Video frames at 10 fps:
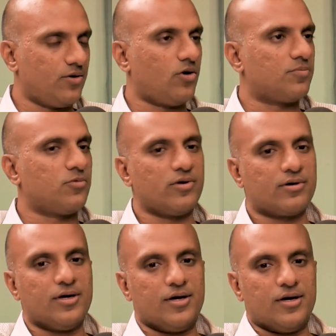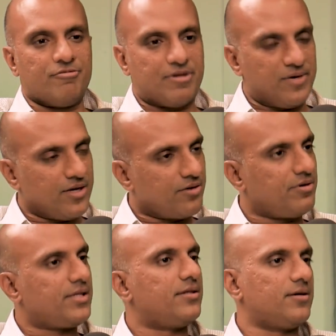They're a lot more
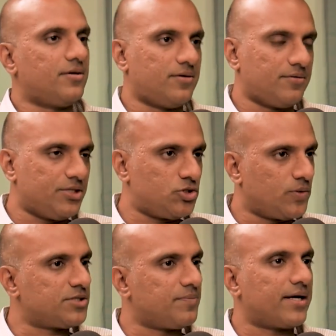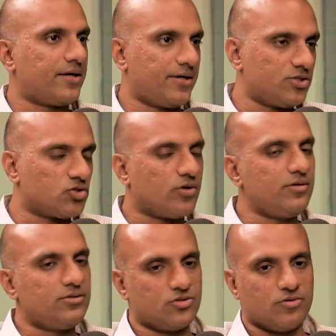familiar with the issuance market and so on.